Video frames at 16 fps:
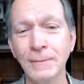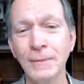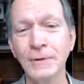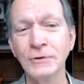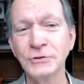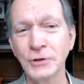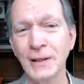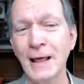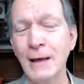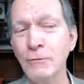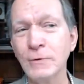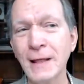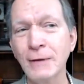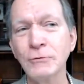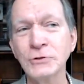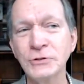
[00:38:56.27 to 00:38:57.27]
so
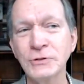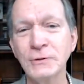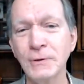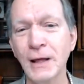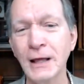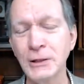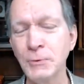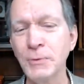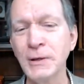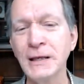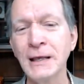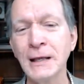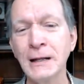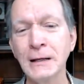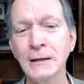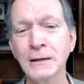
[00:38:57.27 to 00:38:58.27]
that was at the
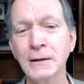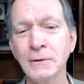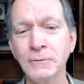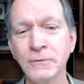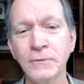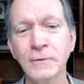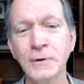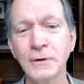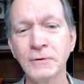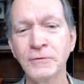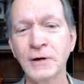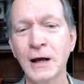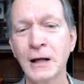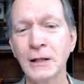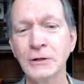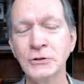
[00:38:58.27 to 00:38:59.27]
beginning of
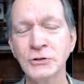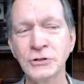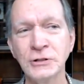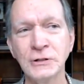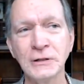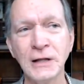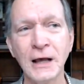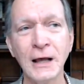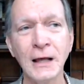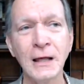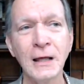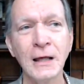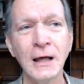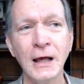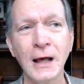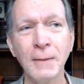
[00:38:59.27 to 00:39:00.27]
college. And
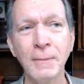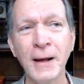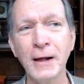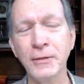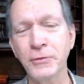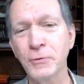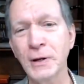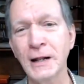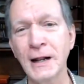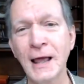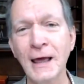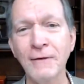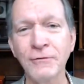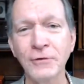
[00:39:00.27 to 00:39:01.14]
about 3.5